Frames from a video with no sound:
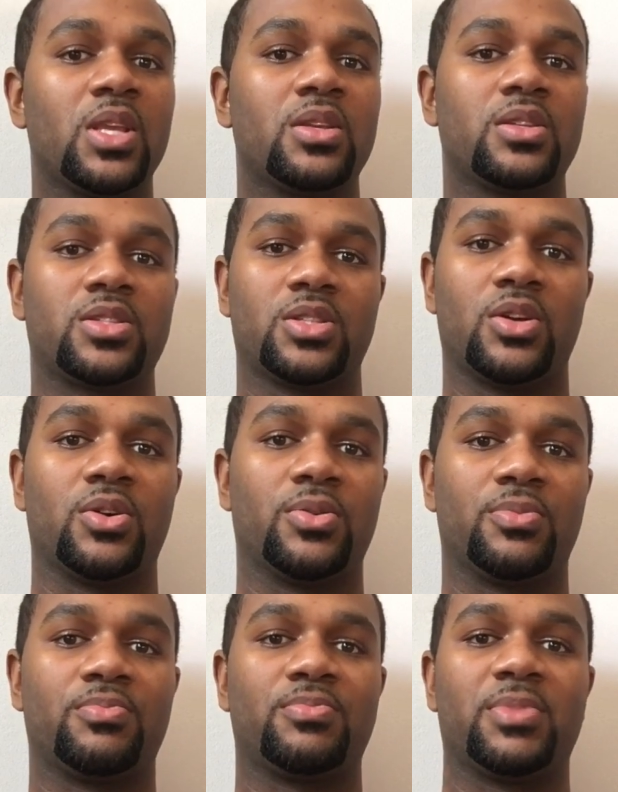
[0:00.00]

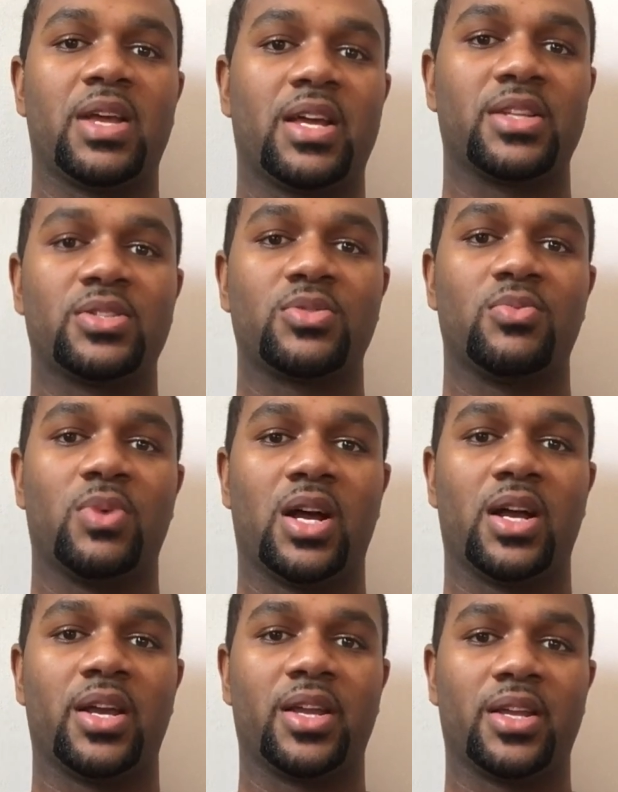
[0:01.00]
So that's
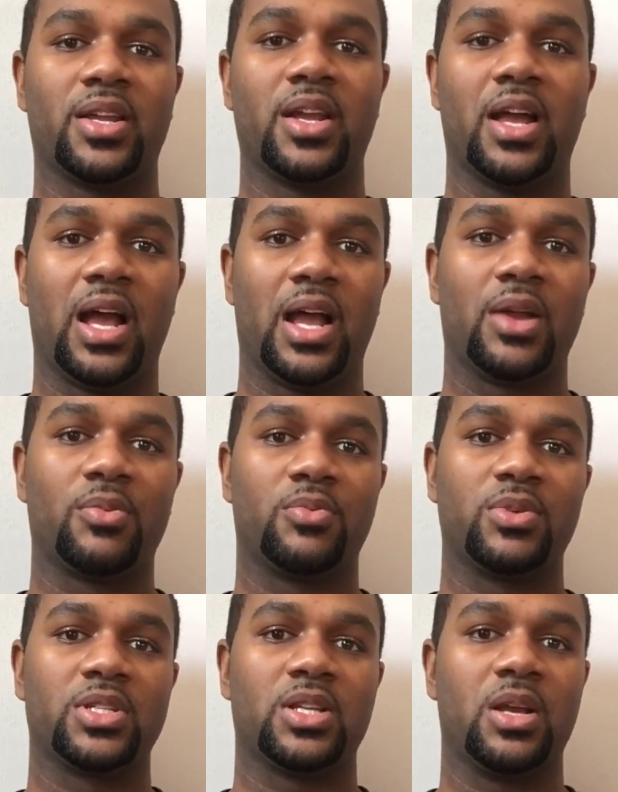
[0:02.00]
why I
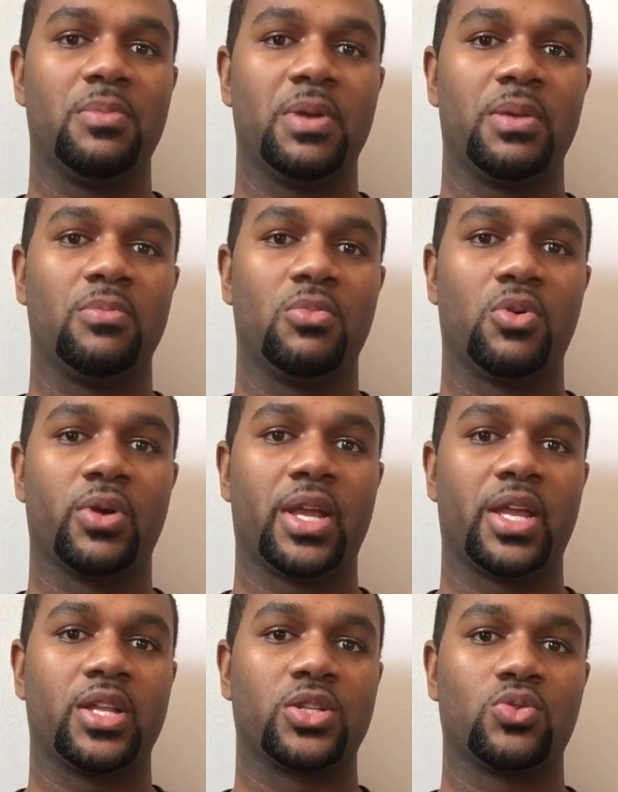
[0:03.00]
was a bit more
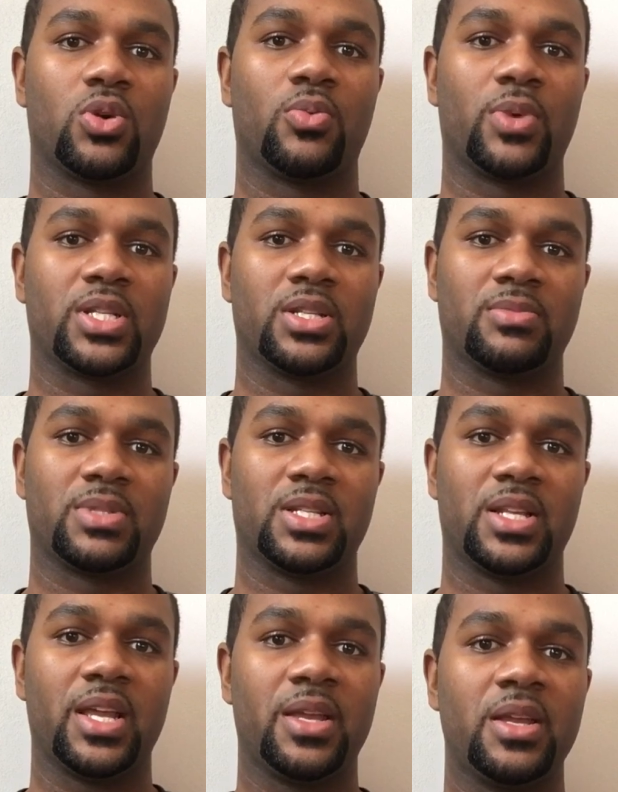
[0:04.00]
hands on with him
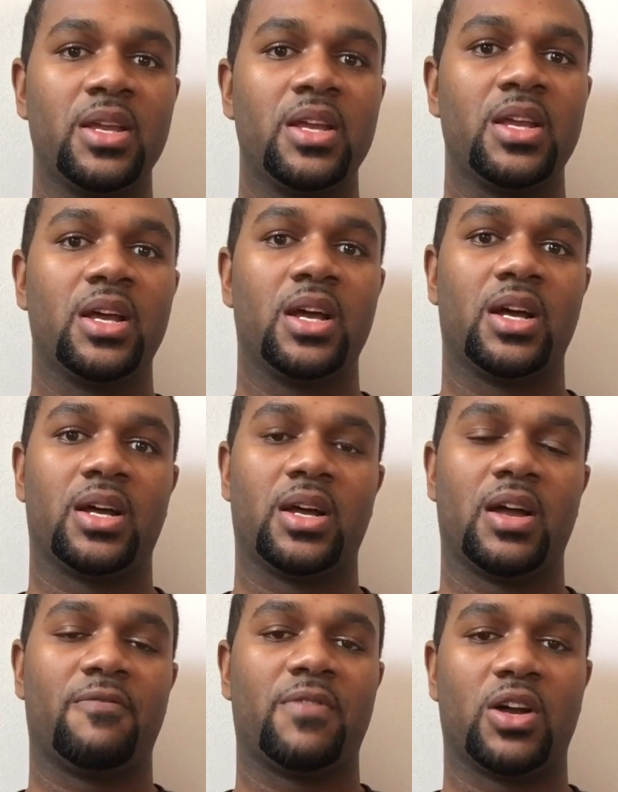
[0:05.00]
today. Uh,
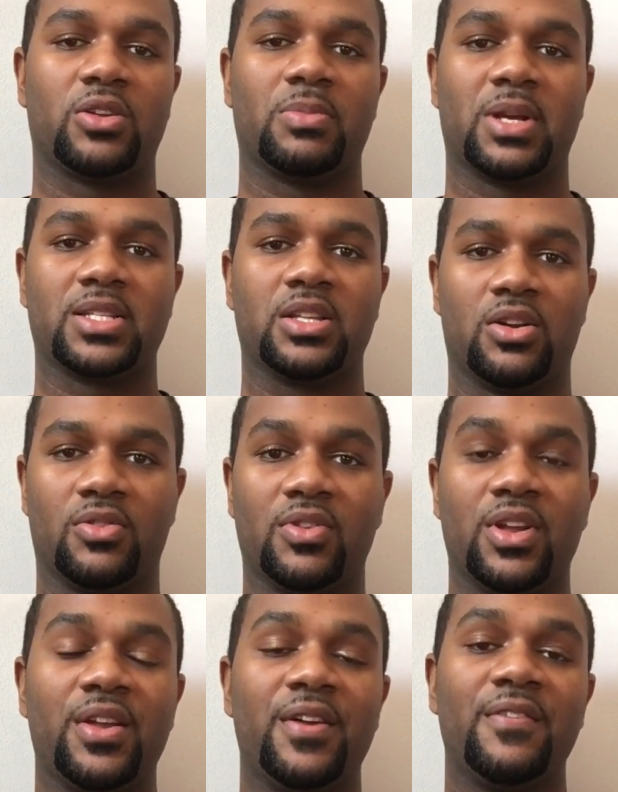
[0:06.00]
I found myself
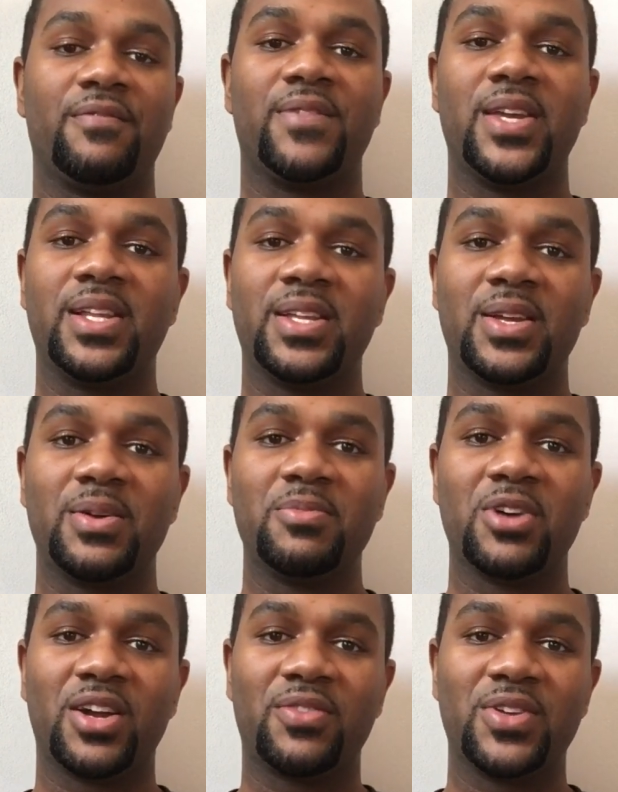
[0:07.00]
feeding him
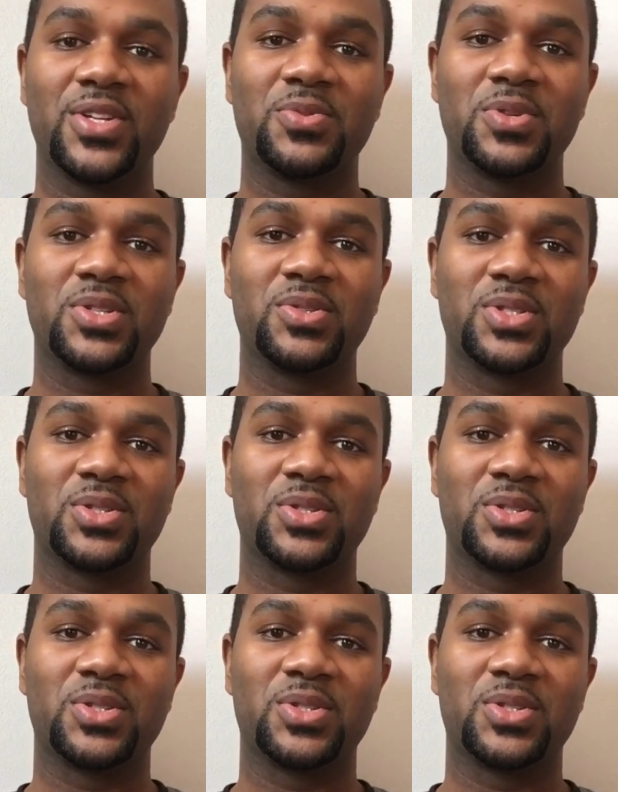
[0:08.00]
breakfast, which was